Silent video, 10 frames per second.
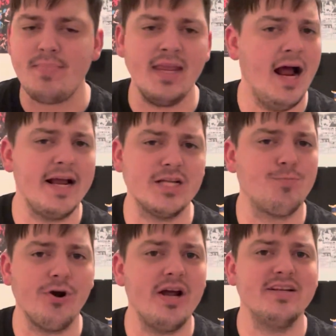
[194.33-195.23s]
I guess,
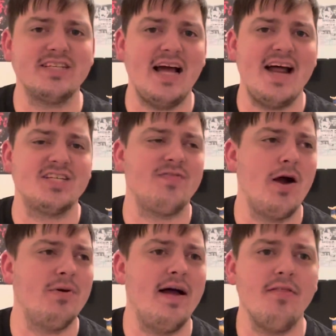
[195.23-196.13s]
pretty
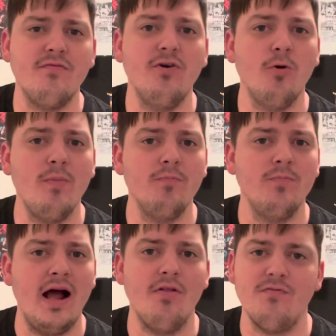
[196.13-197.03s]
unsatisfied with how the film
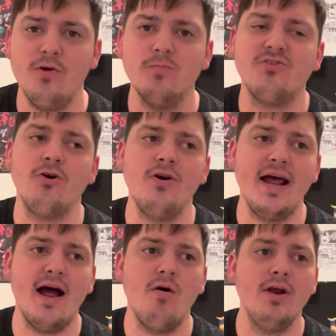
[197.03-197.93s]
turned
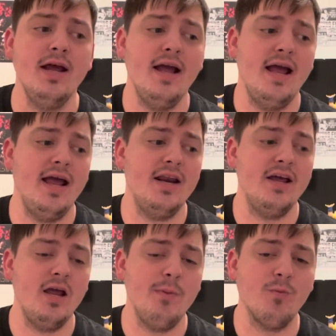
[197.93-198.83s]
out, and
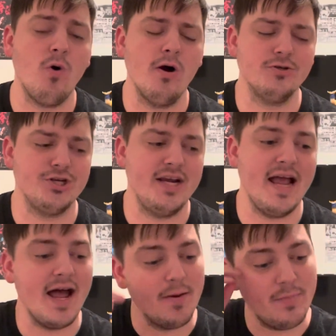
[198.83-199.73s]
him and Wong Jing
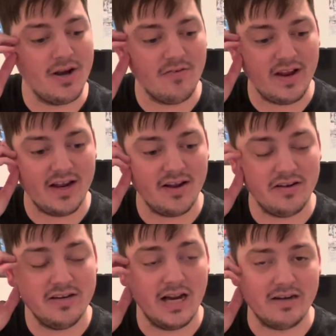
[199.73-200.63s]
had a bit of
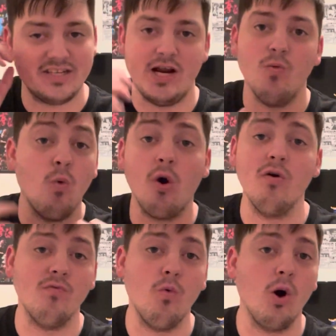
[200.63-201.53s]
I'll say a war
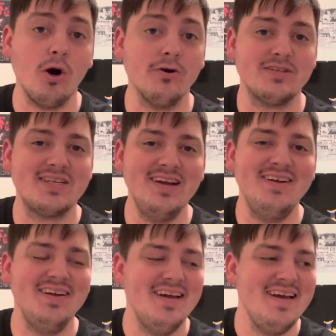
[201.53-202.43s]
of words
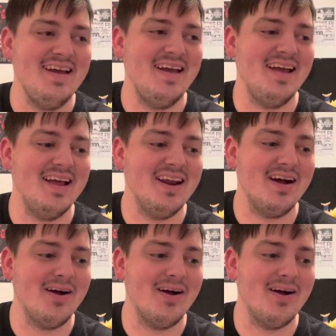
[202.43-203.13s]
in